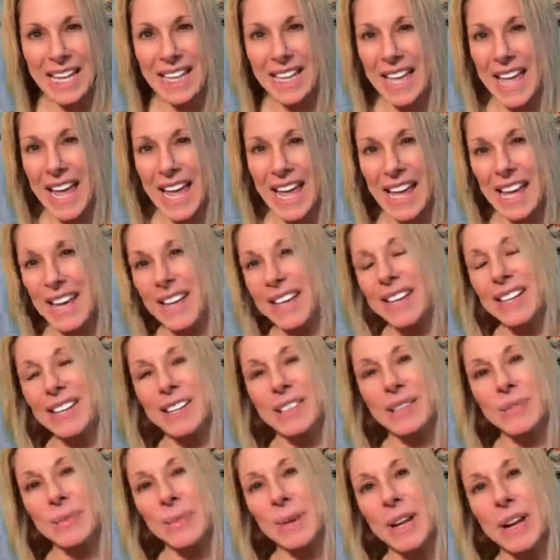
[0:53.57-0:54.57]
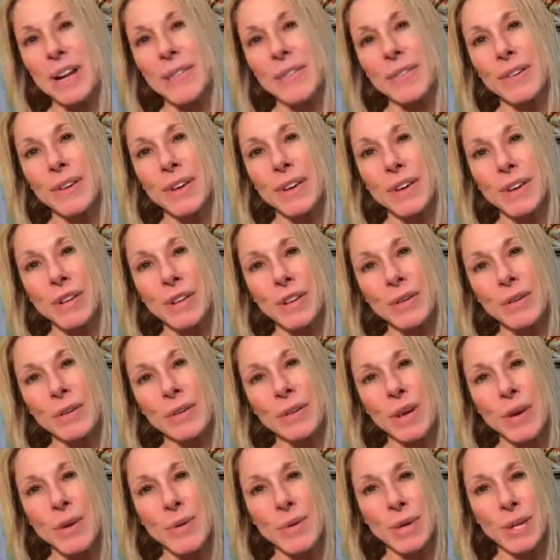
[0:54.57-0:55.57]
legs, whatever you're
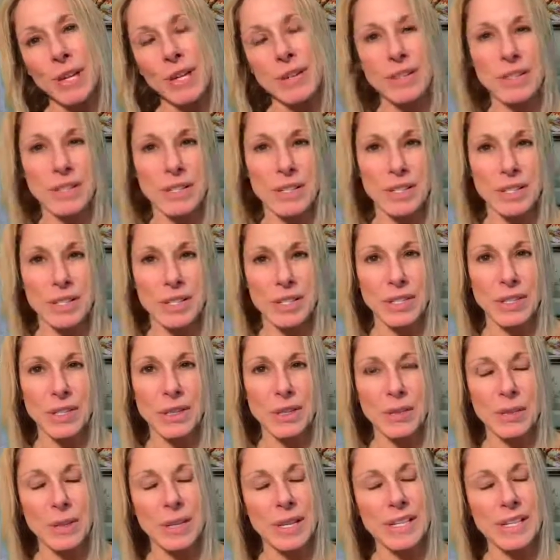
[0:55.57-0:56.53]
going to do,